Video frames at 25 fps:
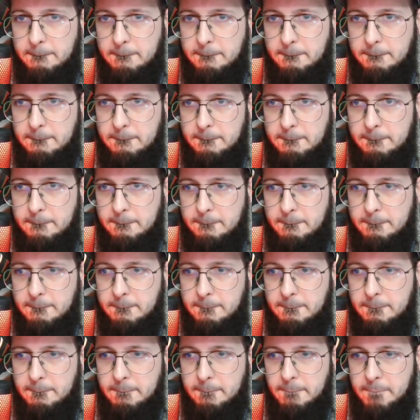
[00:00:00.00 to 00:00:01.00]

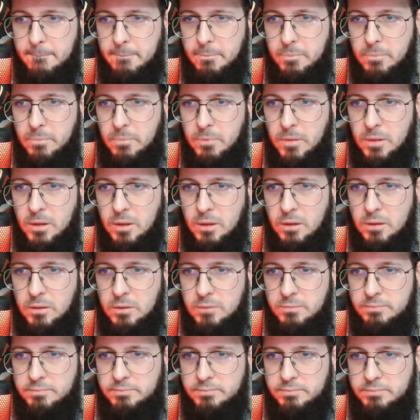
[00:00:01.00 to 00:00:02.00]

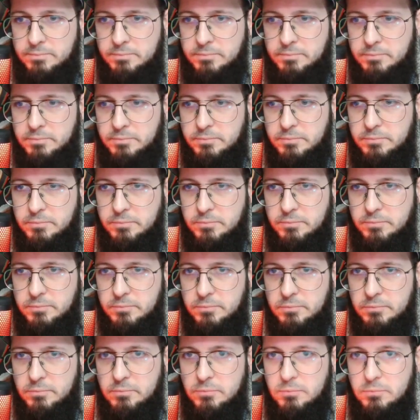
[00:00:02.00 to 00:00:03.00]

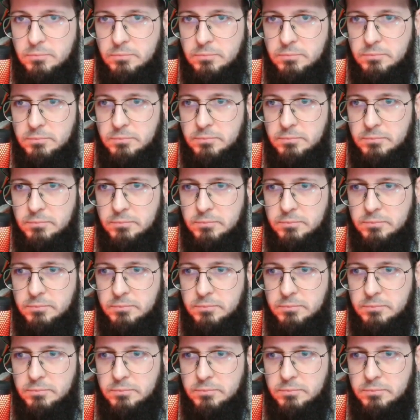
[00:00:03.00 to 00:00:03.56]
[no speech]